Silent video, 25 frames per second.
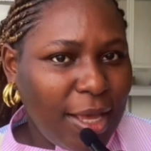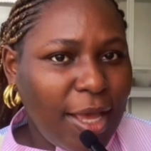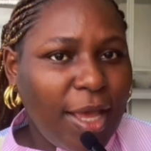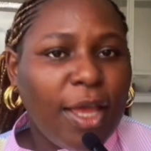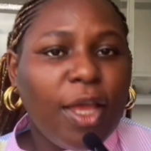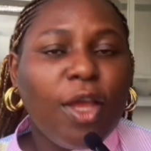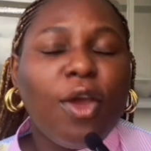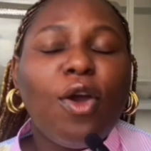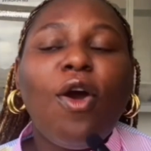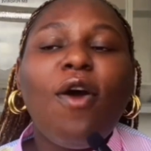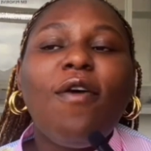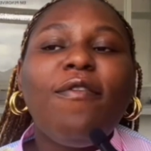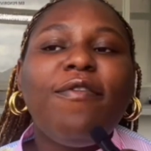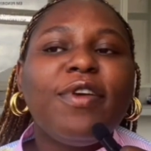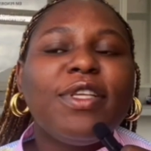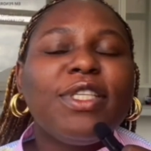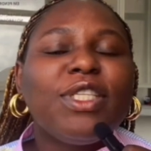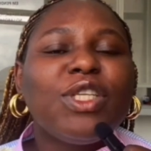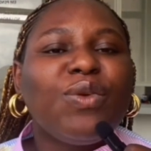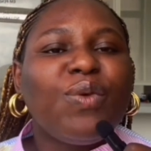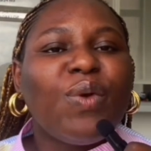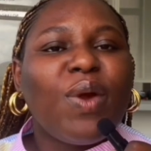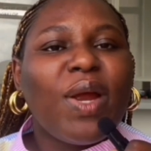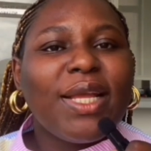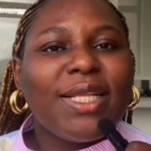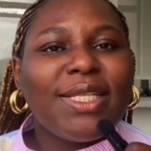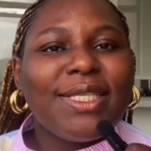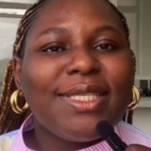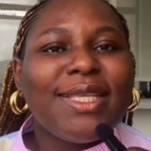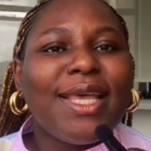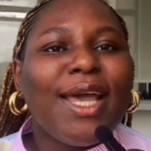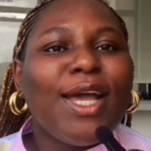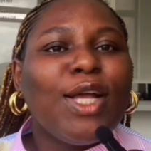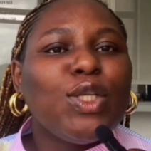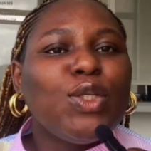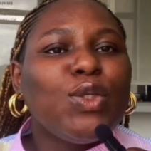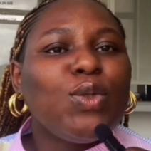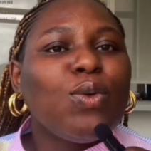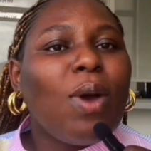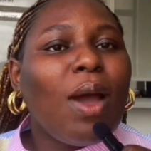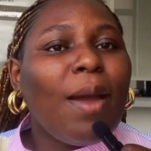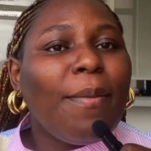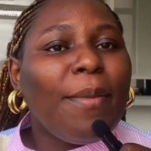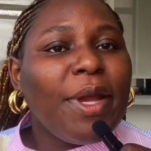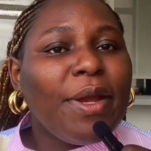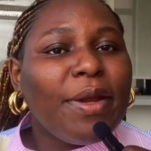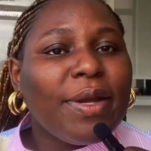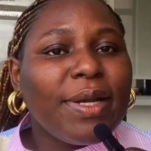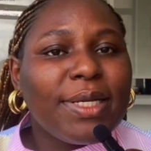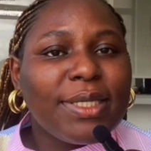It offers grants to
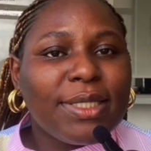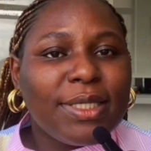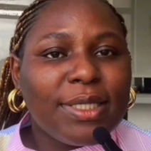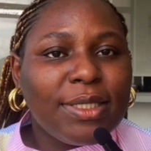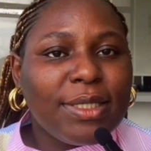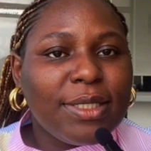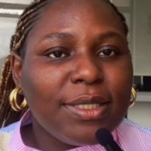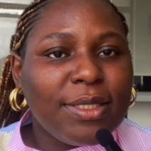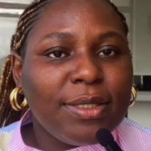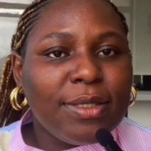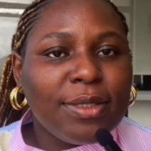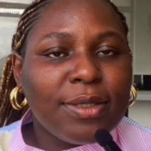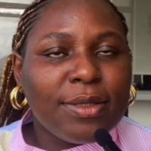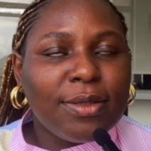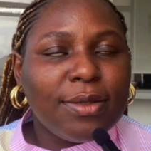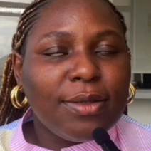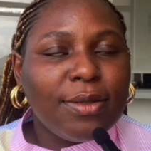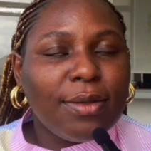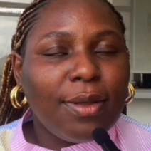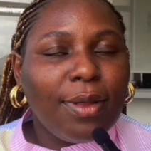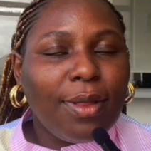American citizens.